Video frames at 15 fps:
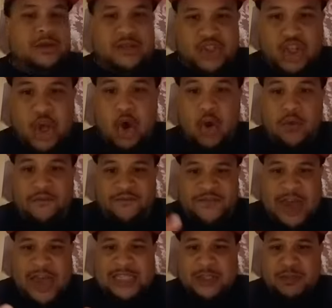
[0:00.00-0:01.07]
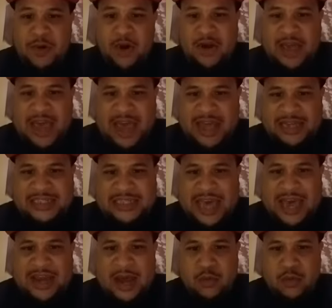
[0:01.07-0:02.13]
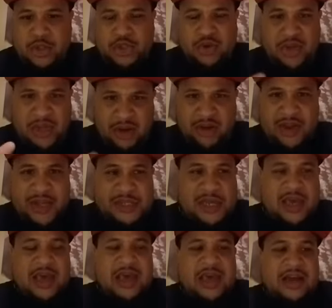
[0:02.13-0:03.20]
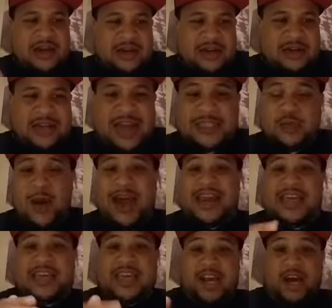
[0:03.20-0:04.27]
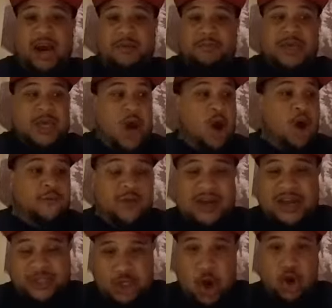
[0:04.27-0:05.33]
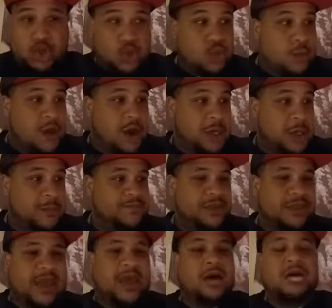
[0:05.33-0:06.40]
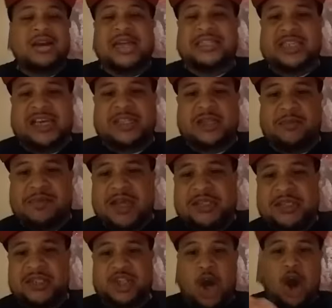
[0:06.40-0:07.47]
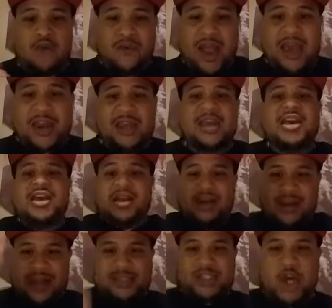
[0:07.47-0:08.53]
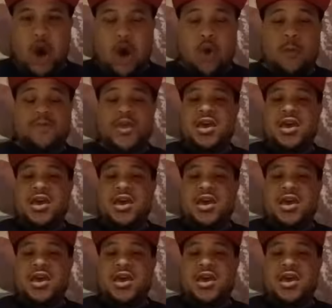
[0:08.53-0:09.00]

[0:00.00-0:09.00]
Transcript: So Facebook has that. I want you to hear this. That's why they can cut me off when I talk too much. Now, let's get to business. Y'all ready? Let's go.